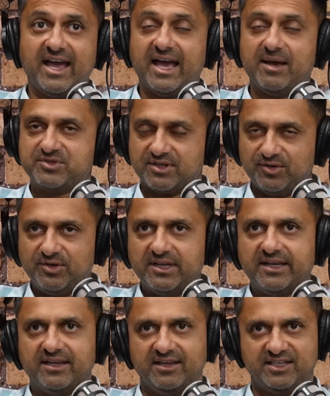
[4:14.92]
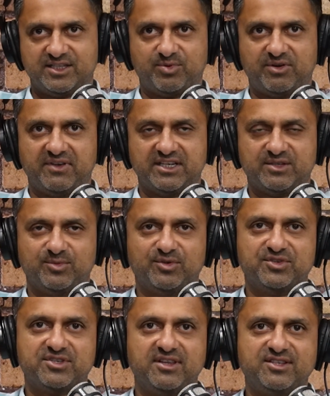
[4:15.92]
absolutely it's preventable.
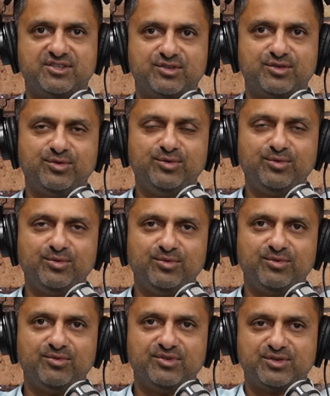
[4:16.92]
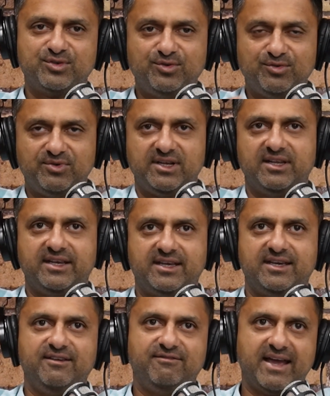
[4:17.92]
So there's two really
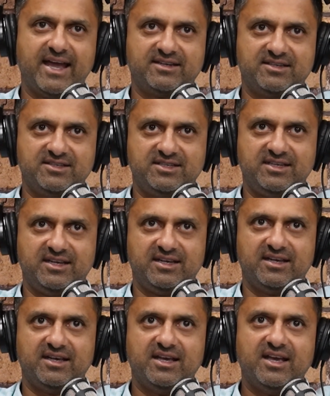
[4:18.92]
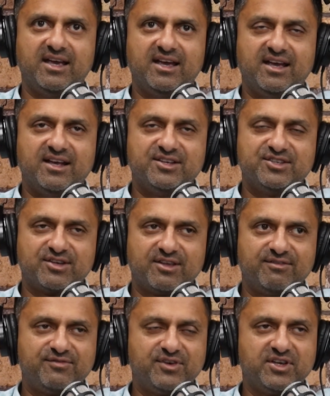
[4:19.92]
key factors here. So the
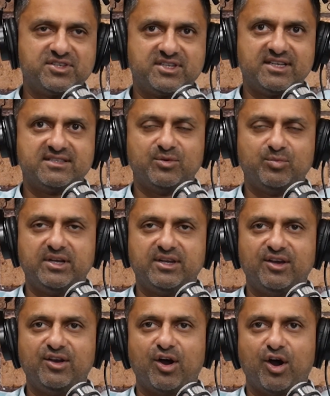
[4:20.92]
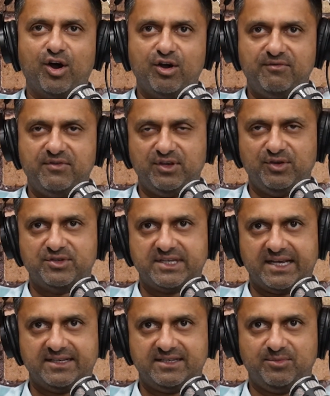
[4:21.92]
first is that we don't overuse
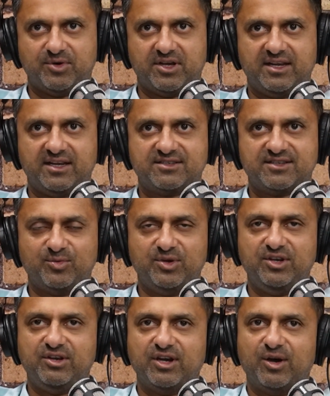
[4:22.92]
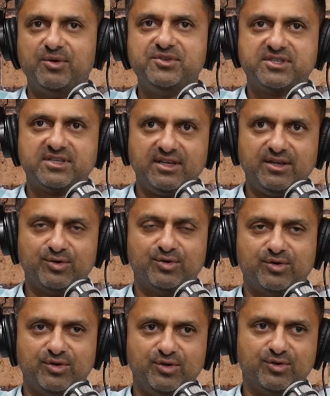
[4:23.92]
antibiotics. So when you go and see
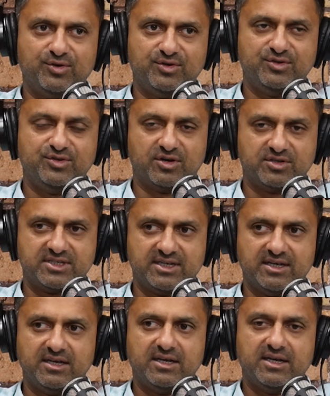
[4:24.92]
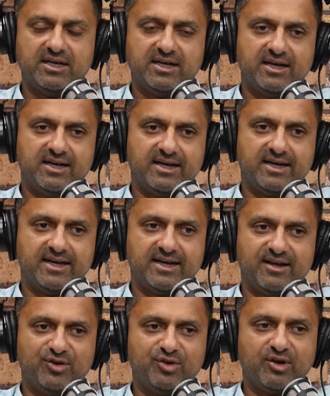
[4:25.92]
your doctor
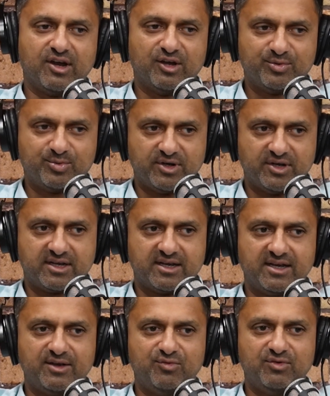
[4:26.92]
or your health worker,